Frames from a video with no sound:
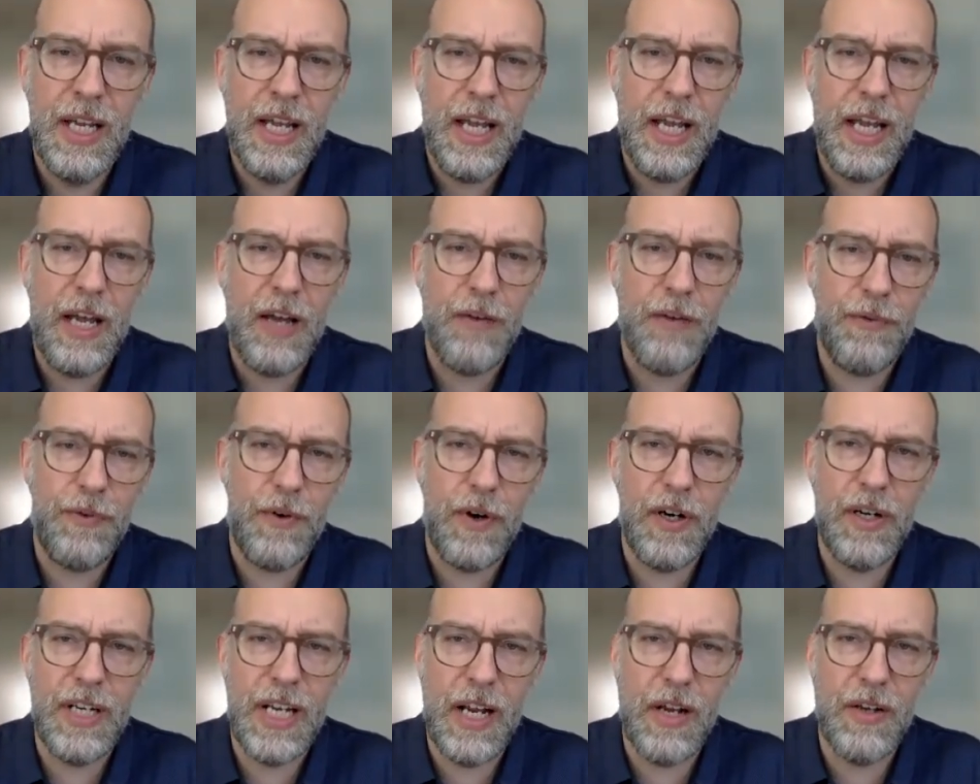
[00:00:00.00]
how
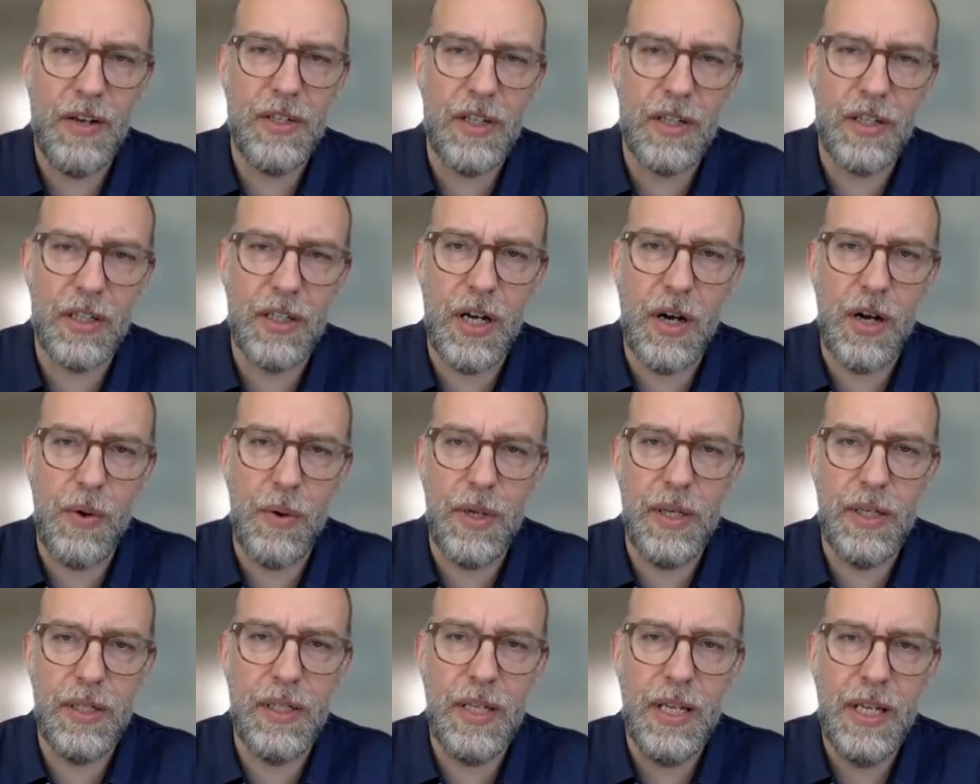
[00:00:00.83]
far down you're
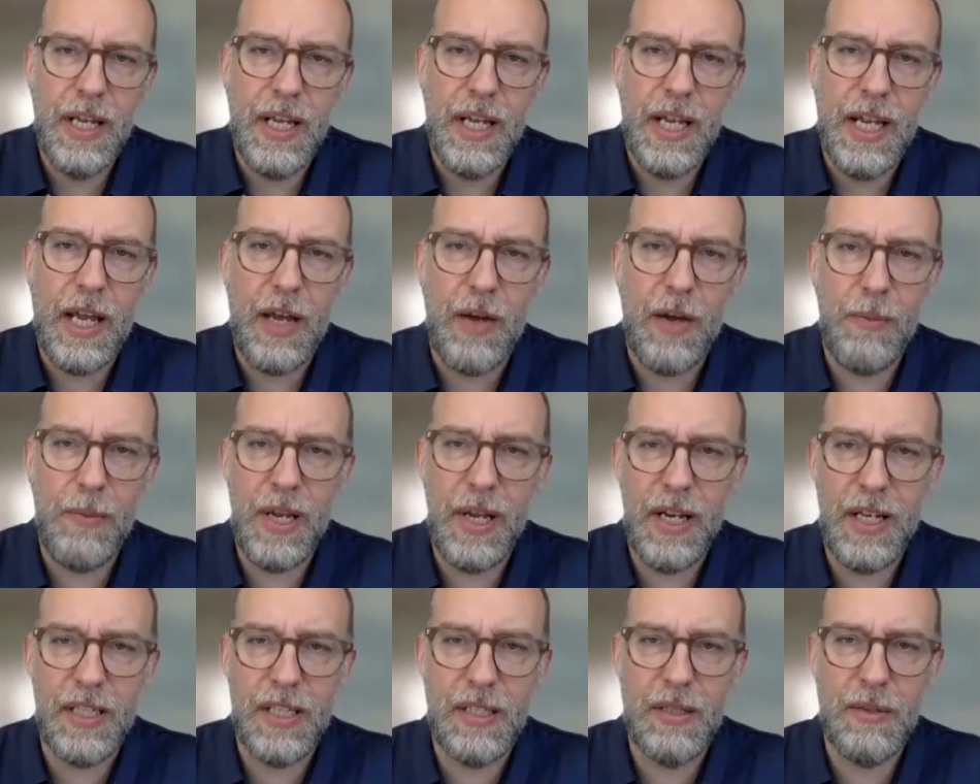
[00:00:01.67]
going, how
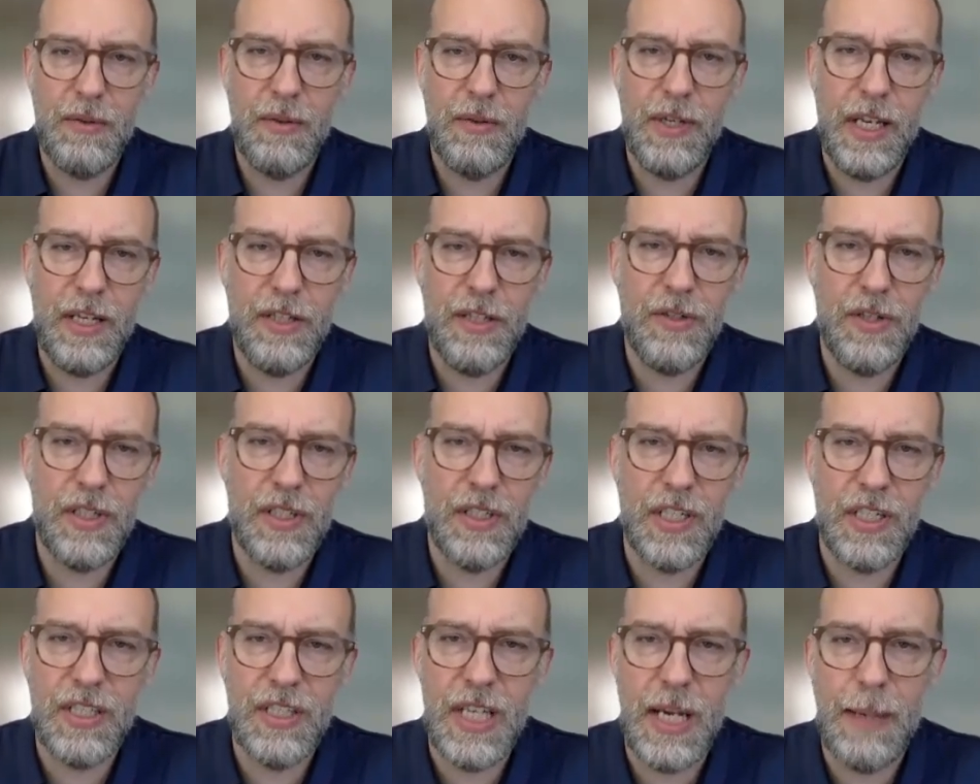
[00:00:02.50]
many
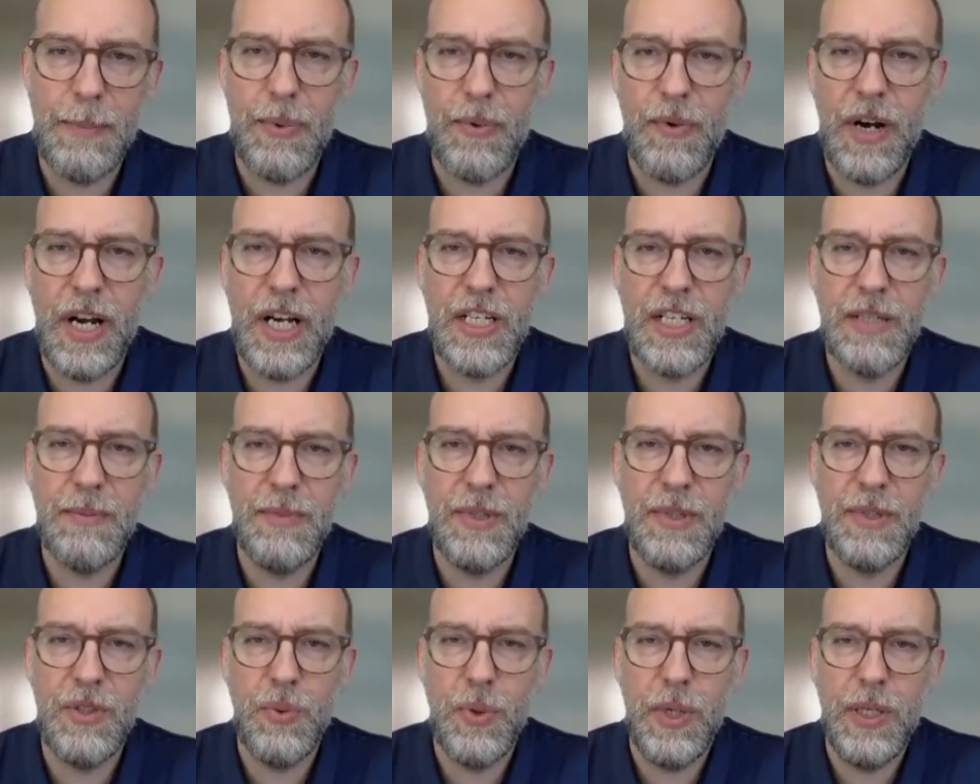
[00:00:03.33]
inches of separation
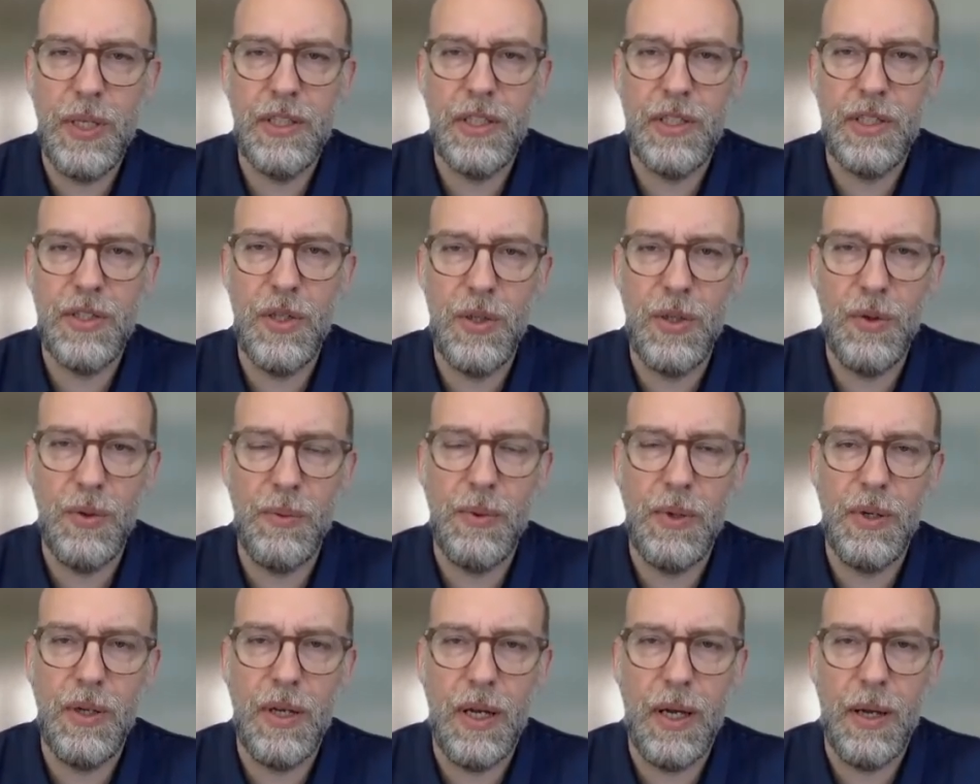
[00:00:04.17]
between the
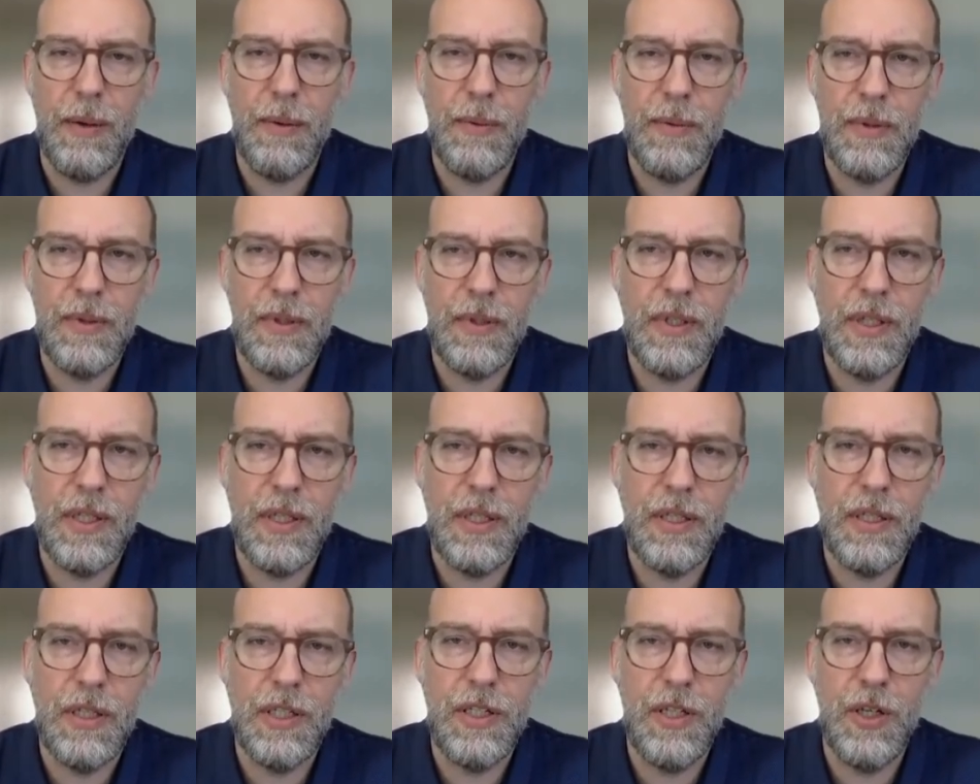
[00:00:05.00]

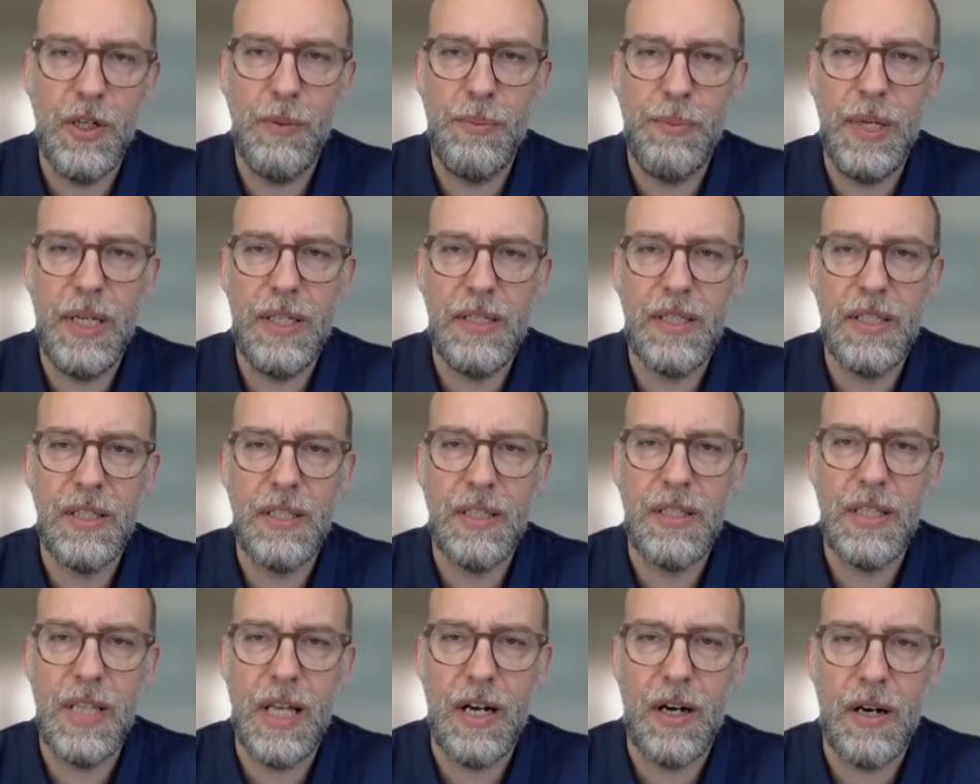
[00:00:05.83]
two
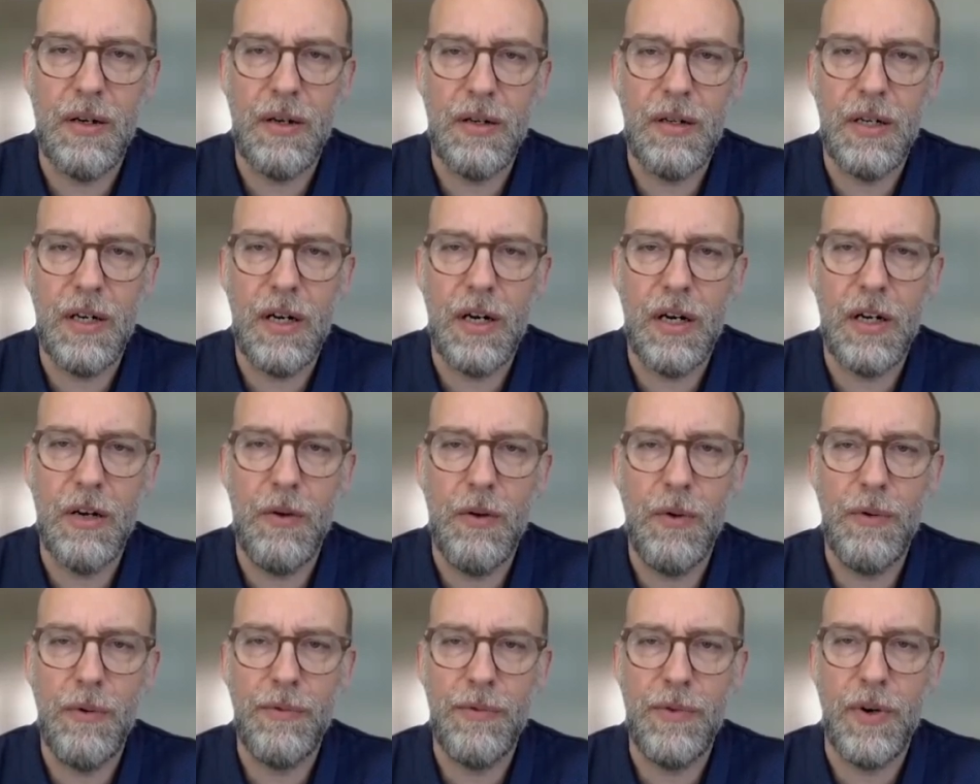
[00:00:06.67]
pieces that are
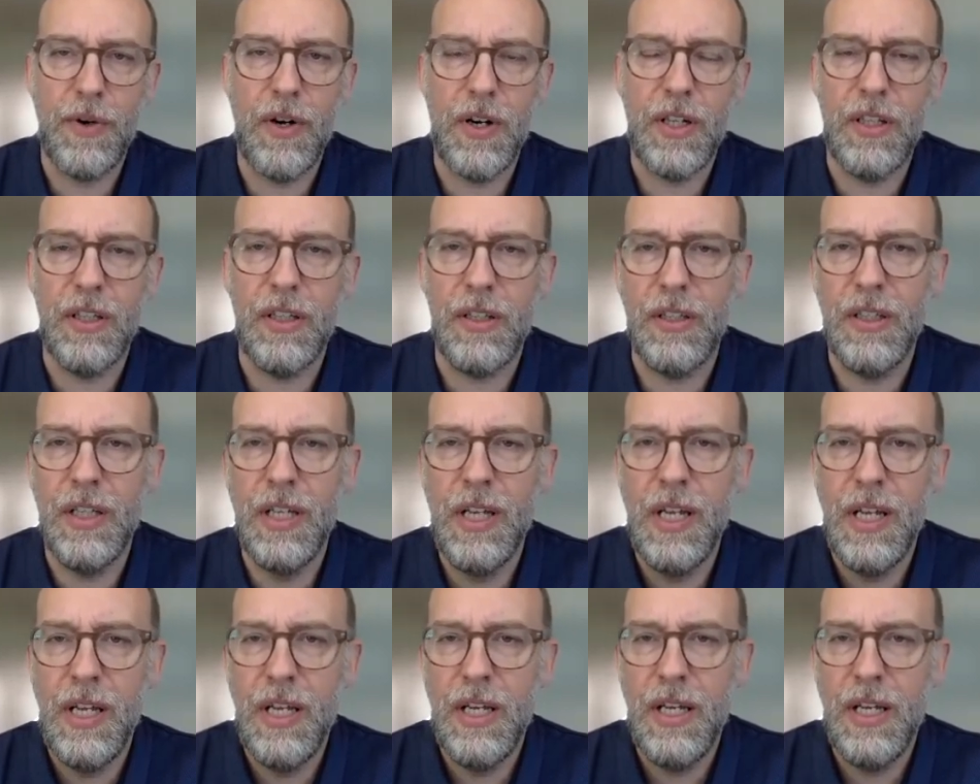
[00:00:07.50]
going vertical.